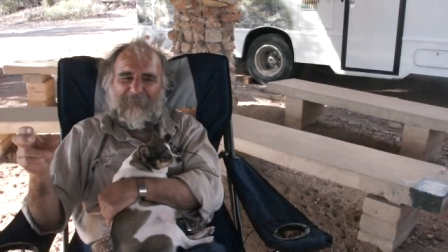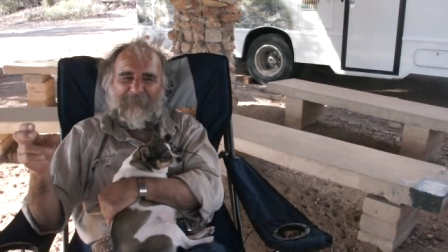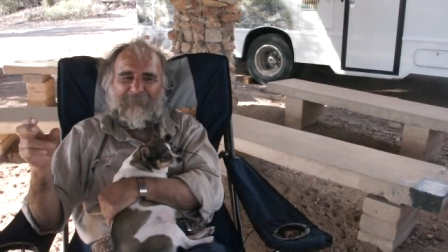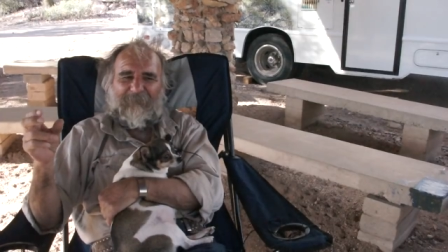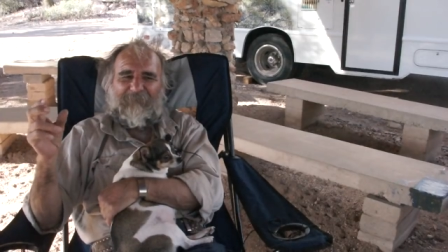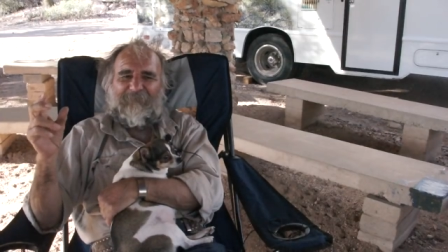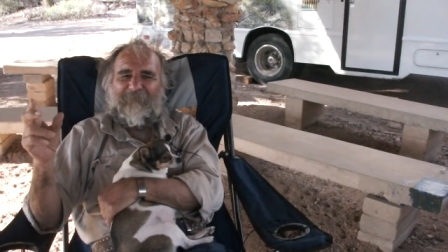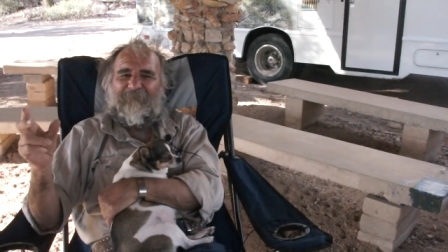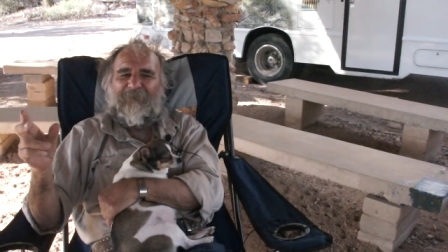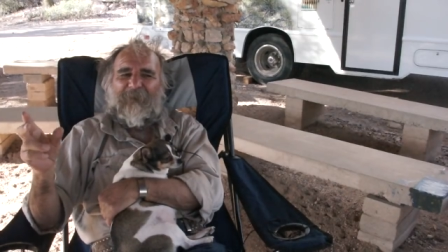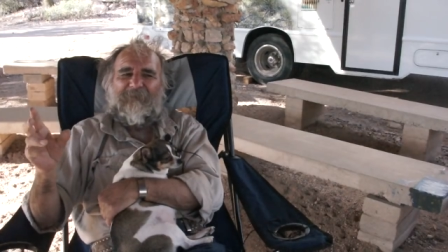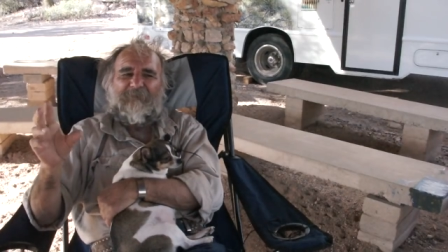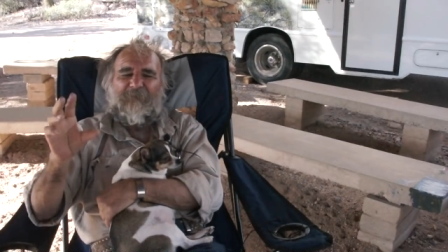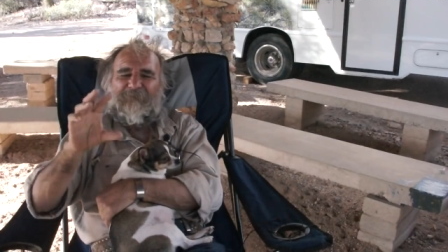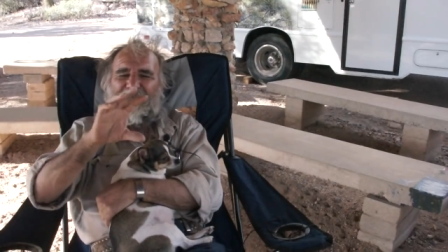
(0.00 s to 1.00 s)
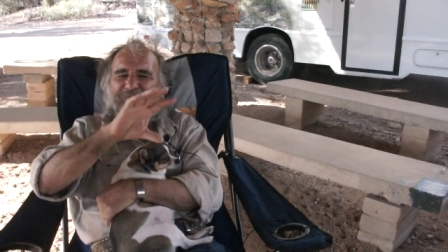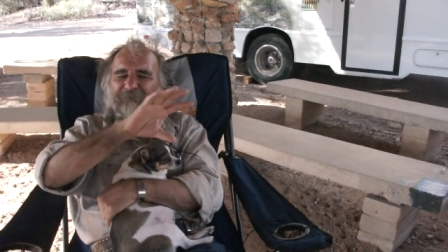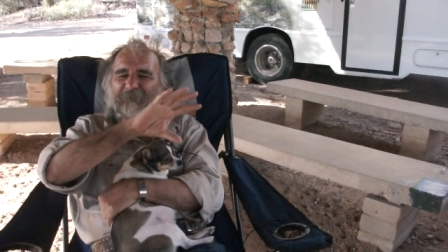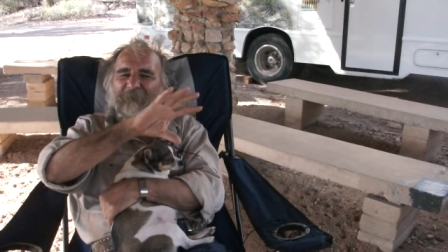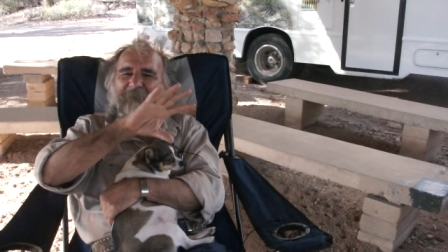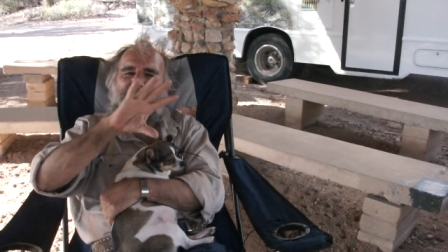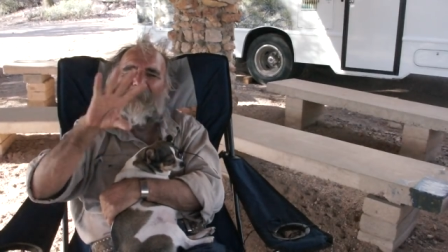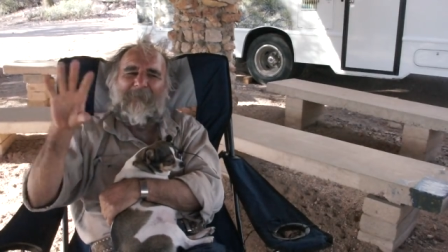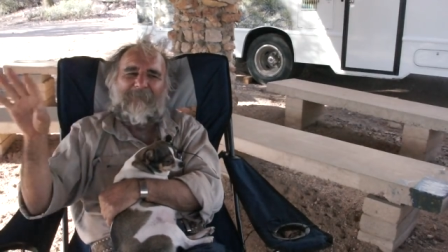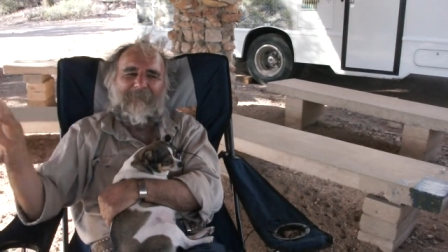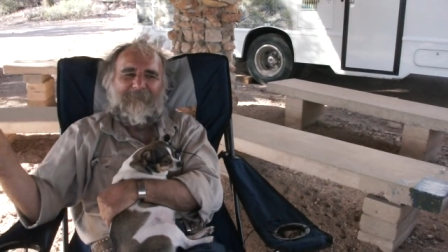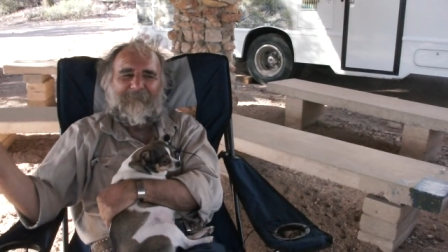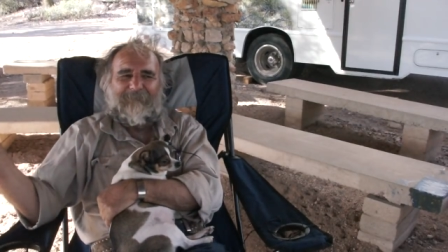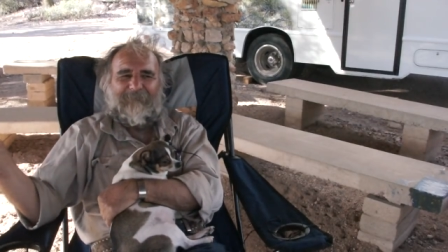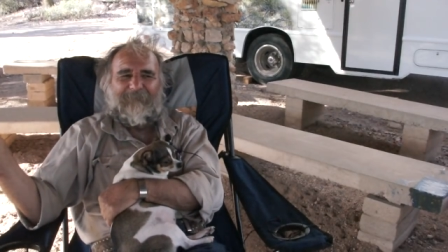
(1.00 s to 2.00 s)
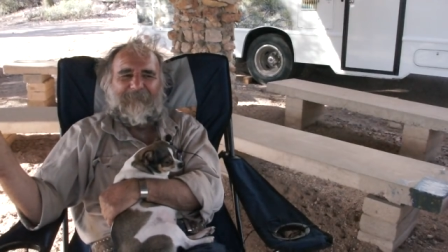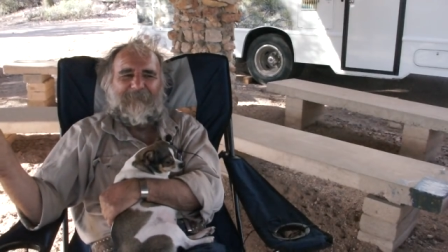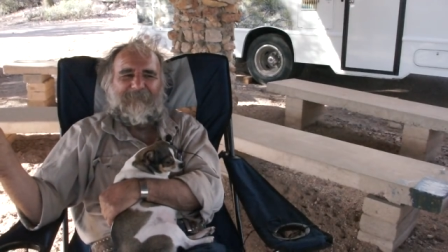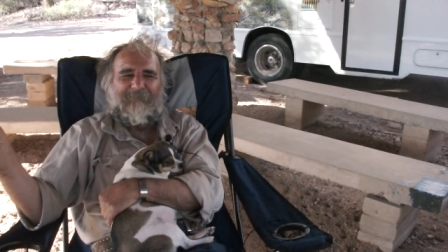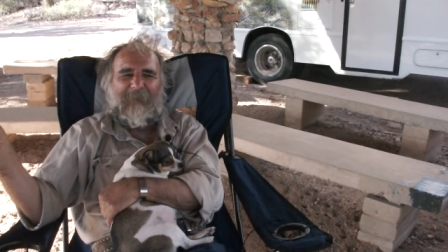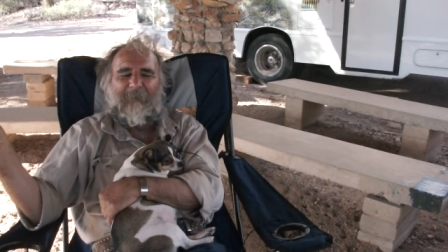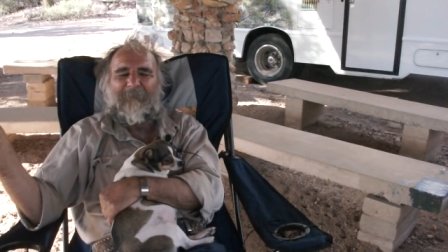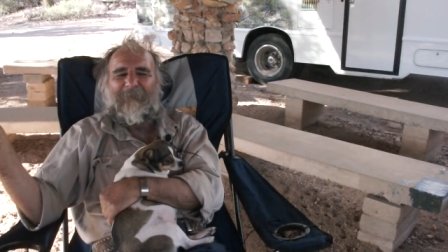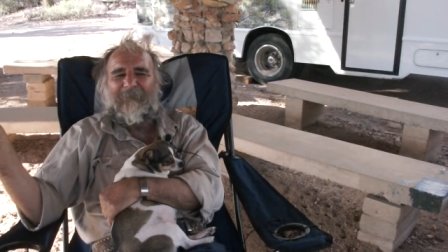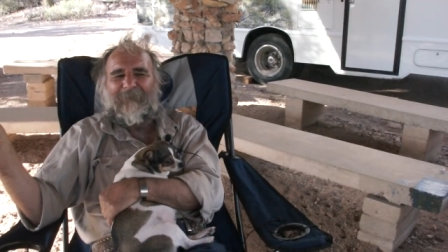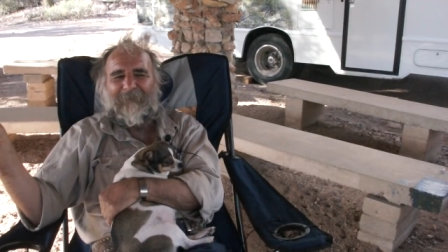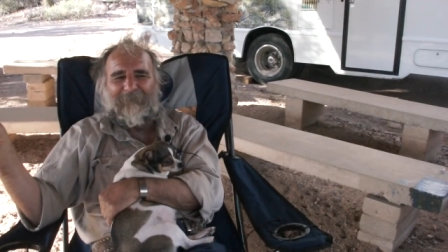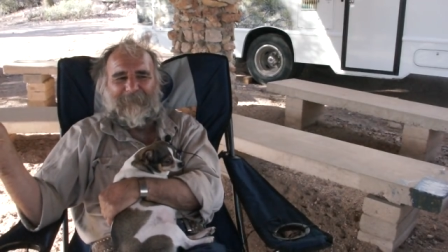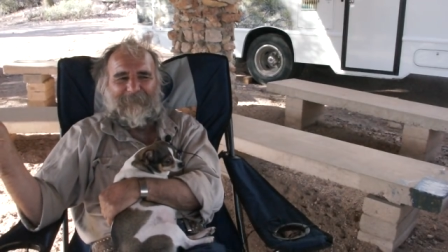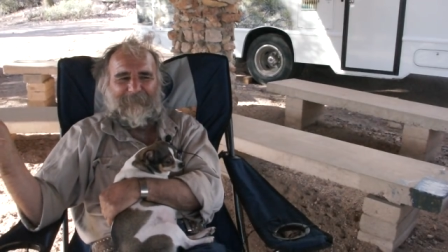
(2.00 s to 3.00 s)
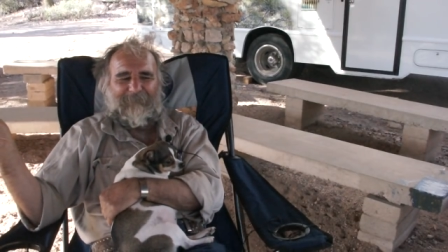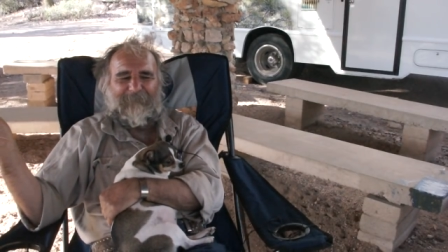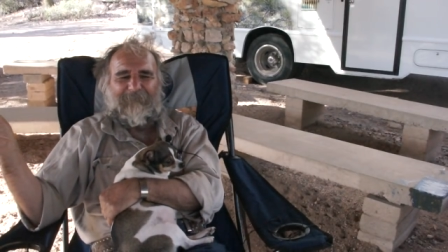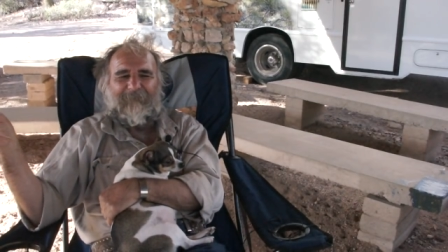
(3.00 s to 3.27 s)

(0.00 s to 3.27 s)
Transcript: And the Reader Digest was a story about Jimmy Hill,